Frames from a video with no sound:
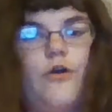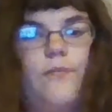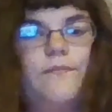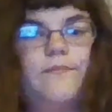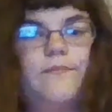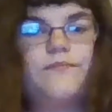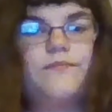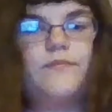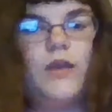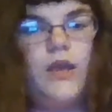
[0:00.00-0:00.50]

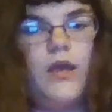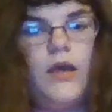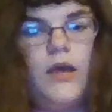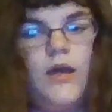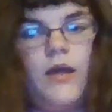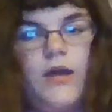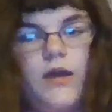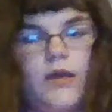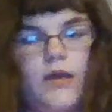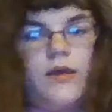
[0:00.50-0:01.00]
that was
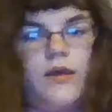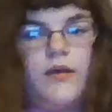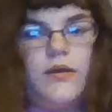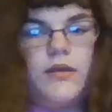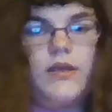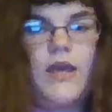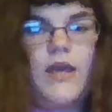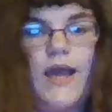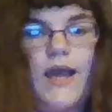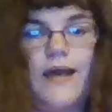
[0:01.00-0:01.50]
my
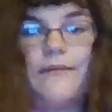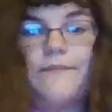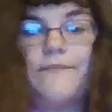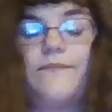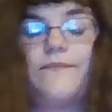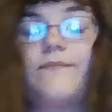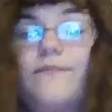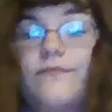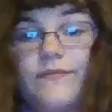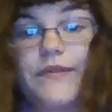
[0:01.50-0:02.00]
5th grade
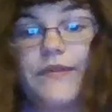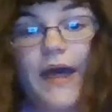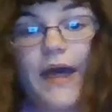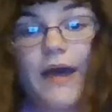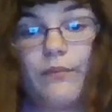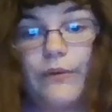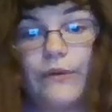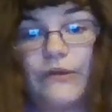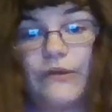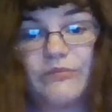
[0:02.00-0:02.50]
photo
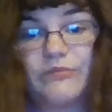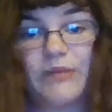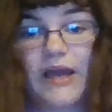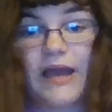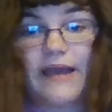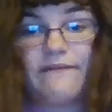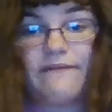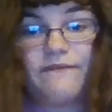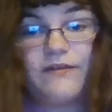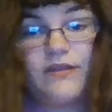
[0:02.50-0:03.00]
and a
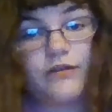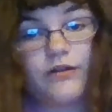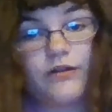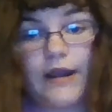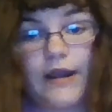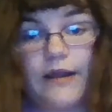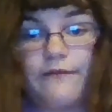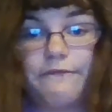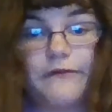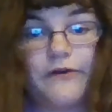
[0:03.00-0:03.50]
photo of me
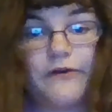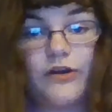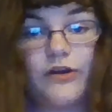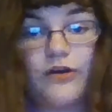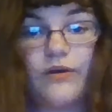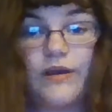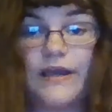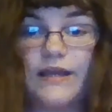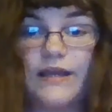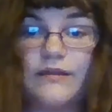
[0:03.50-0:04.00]
in
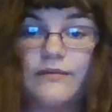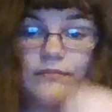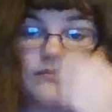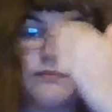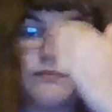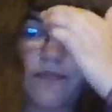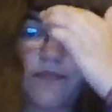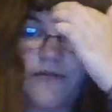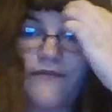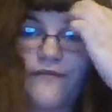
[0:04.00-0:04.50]
soccer.
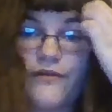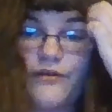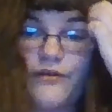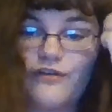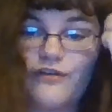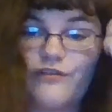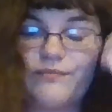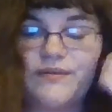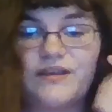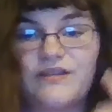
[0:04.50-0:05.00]
So,
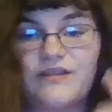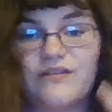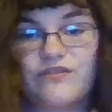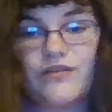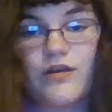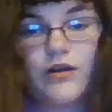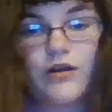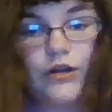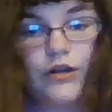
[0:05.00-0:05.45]
yeah.